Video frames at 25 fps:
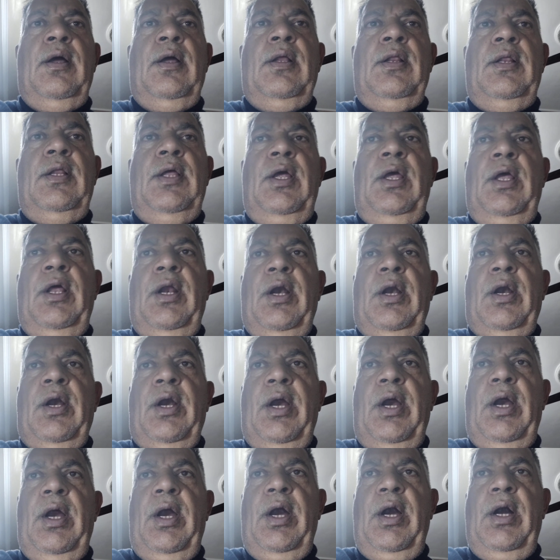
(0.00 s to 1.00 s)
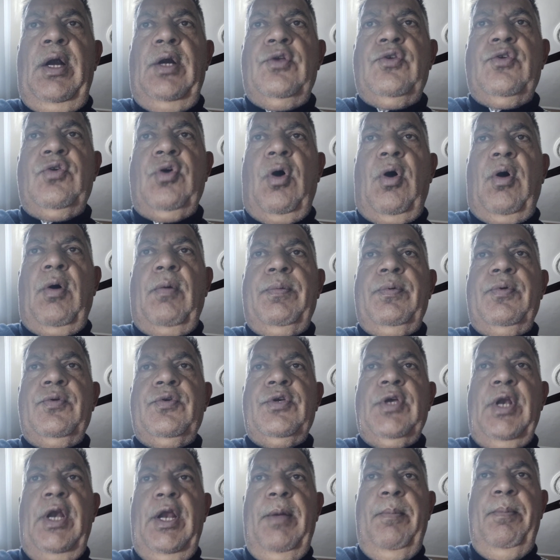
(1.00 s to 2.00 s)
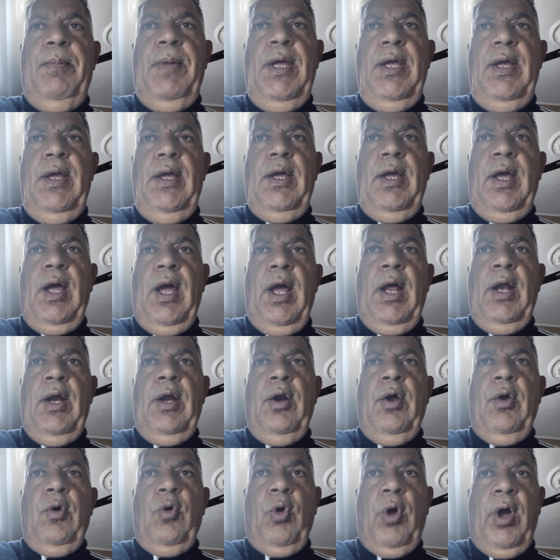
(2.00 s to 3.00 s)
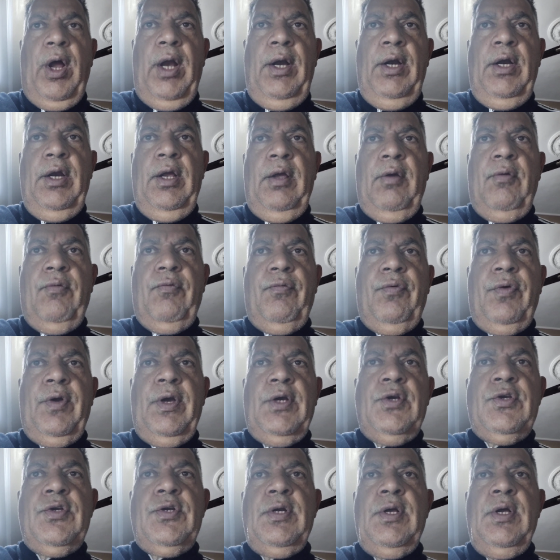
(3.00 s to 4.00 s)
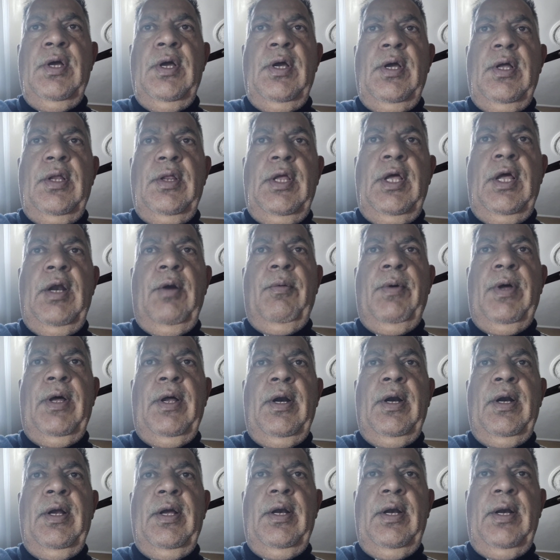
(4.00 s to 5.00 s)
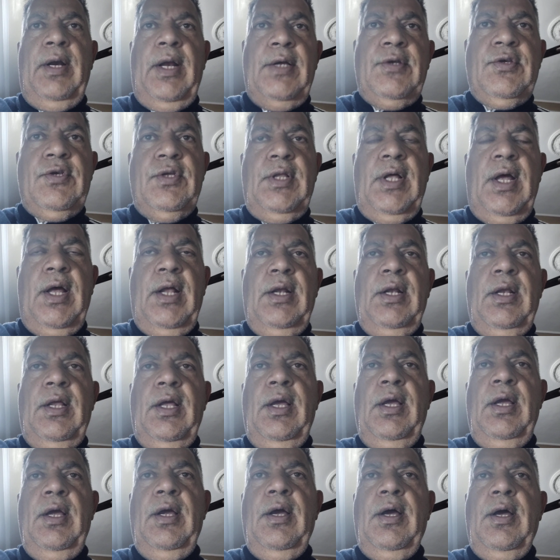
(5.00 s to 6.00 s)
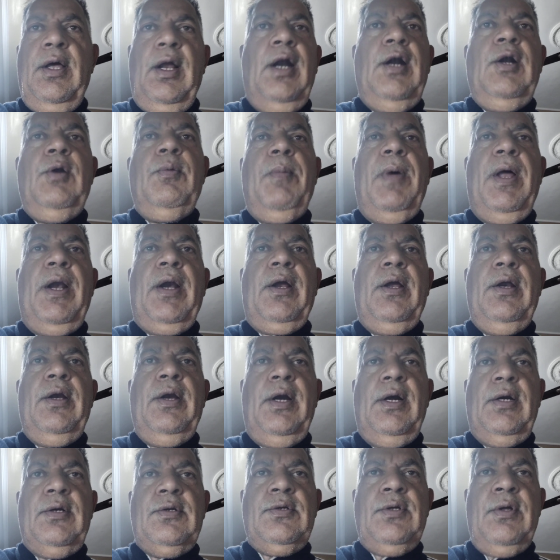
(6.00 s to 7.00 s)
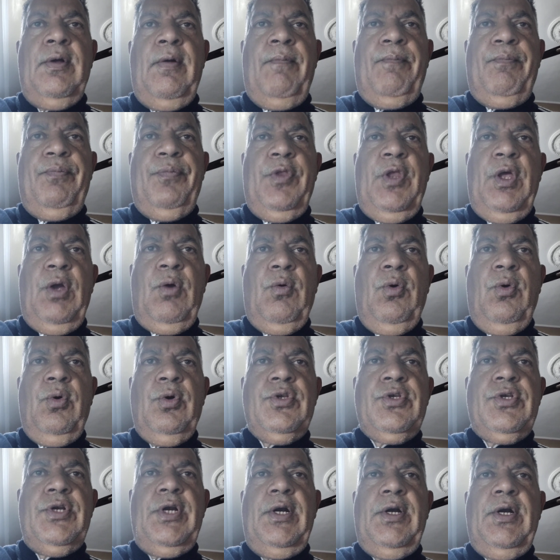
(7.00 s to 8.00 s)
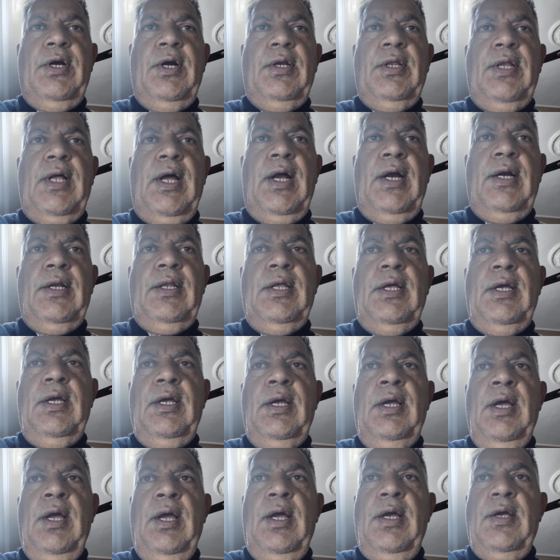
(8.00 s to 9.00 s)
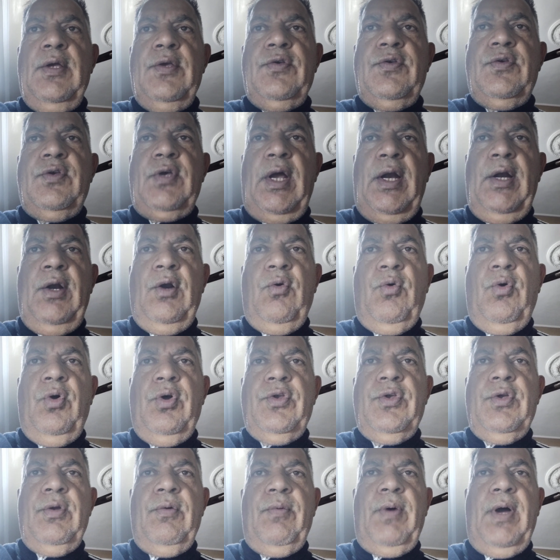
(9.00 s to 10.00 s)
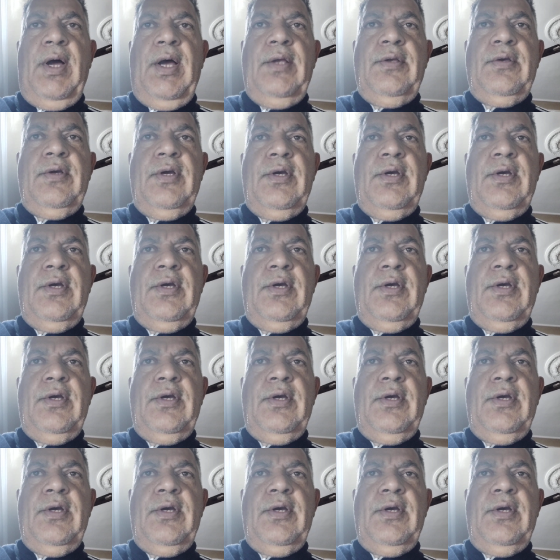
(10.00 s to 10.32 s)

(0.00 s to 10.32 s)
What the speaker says: the rates of salimi and royalty fixed there were less than the current market rates. The court stated that the said question was